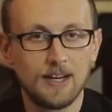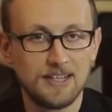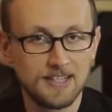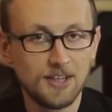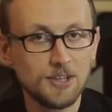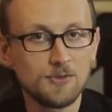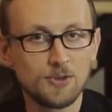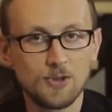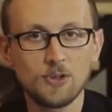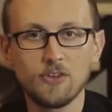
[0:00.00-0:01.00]
I started
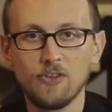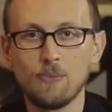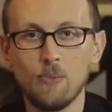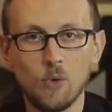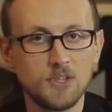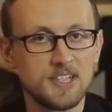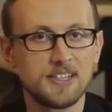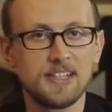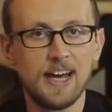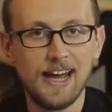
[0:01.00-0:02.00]
photography more than